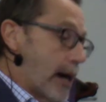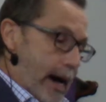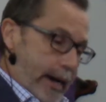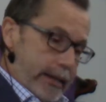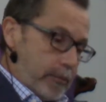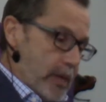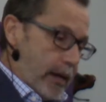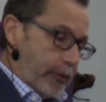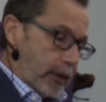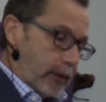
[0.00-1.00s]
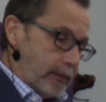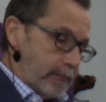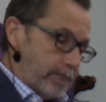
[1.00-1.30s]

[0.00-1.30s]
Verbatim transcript: I am nothing.